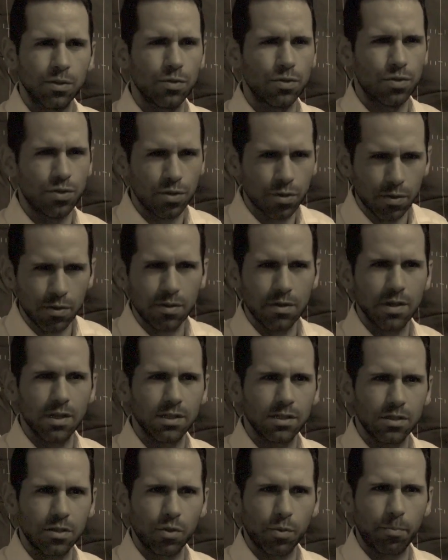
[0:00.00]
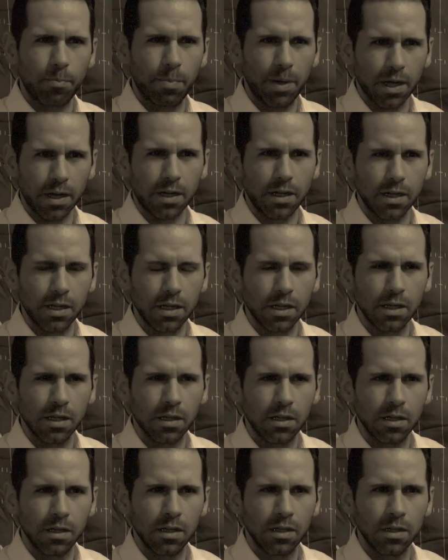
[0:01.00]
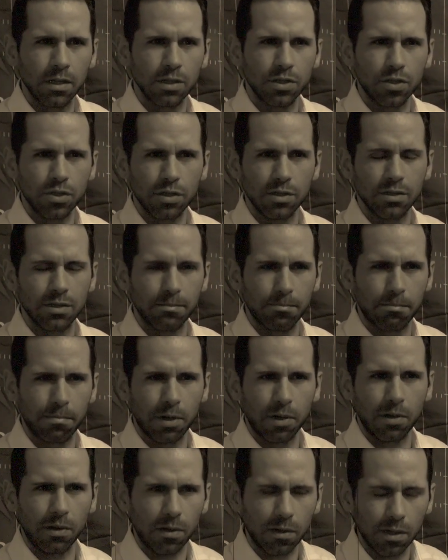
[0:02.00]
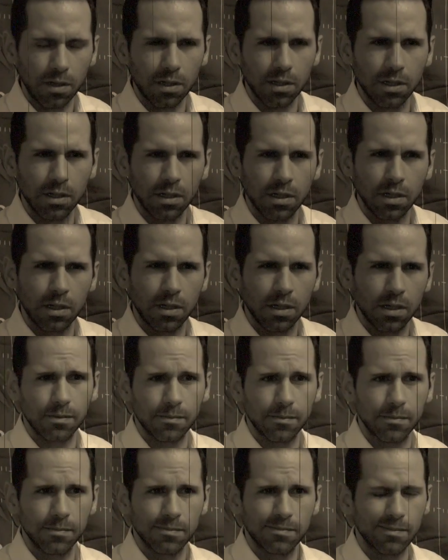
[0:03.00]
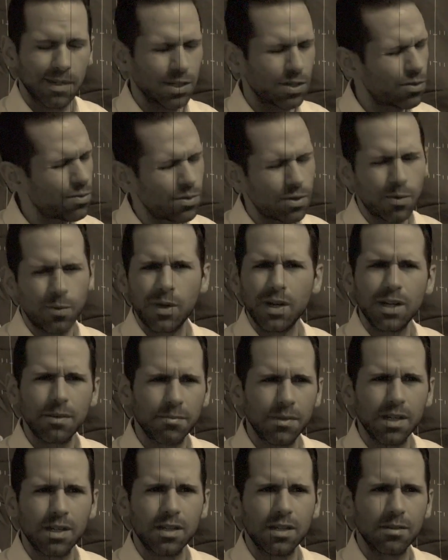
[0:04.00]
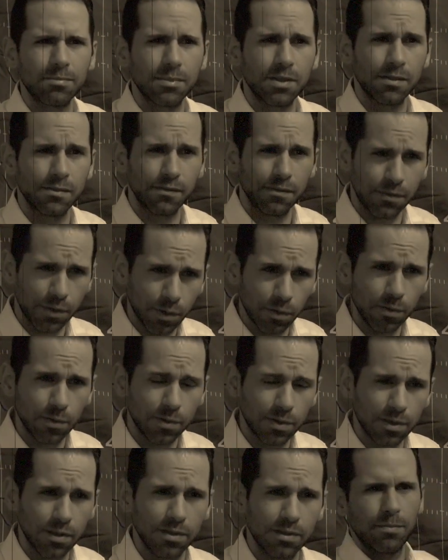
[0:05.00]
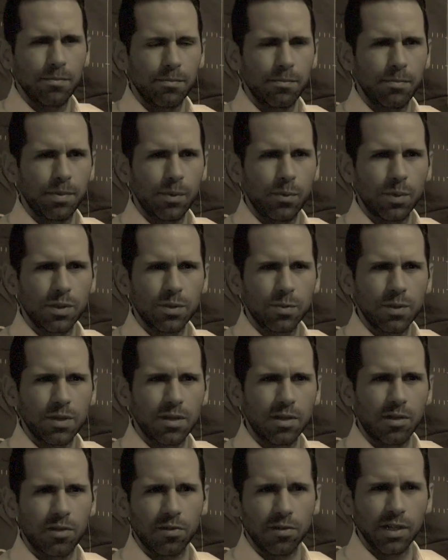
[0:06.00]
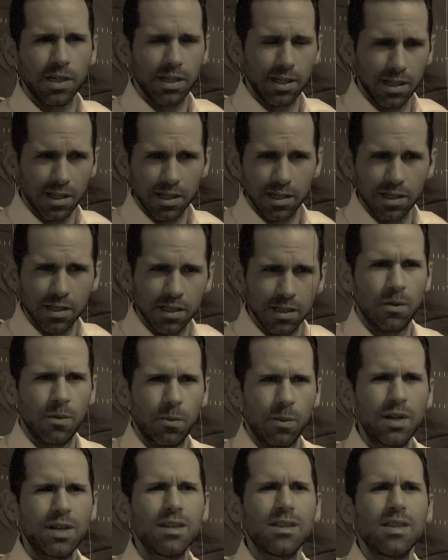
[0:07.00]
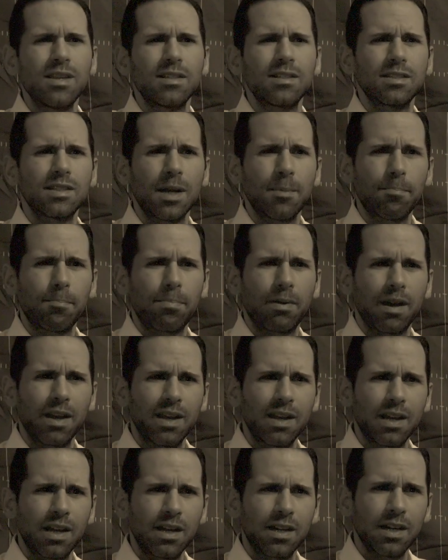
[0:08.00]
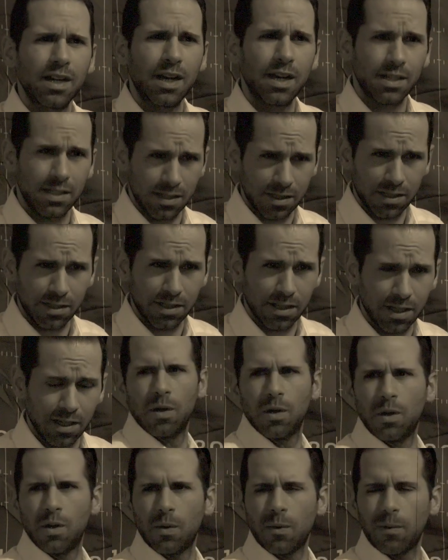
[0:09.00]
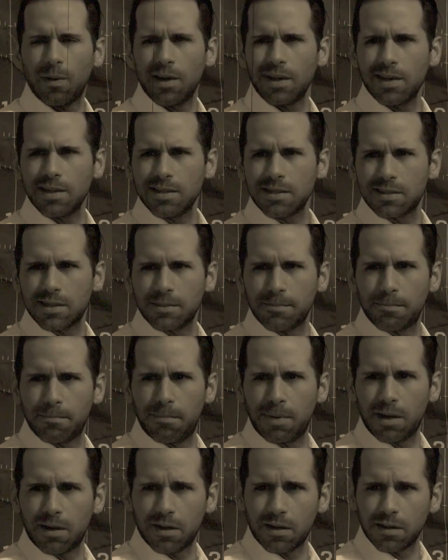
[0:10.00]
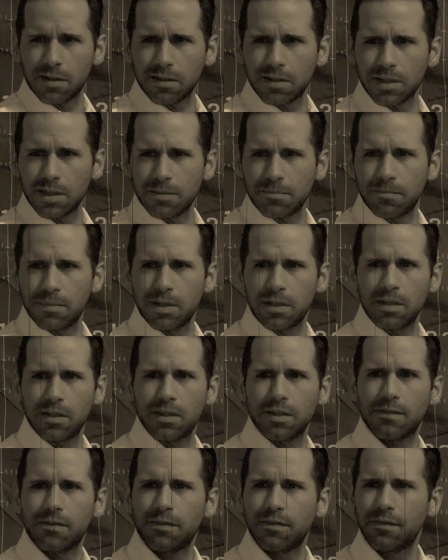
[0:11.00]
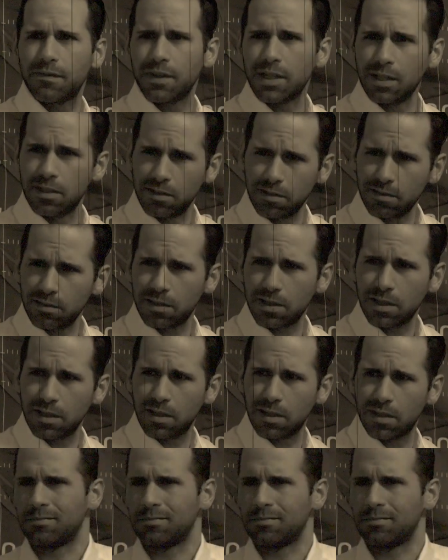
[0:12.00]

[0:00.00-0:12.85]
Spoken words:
You sure there's no puck? It's just a ball. I don't know why I'm getting them confused. But what's with the green? When did they stop playing on ice? Why is the bar in the middle of the field?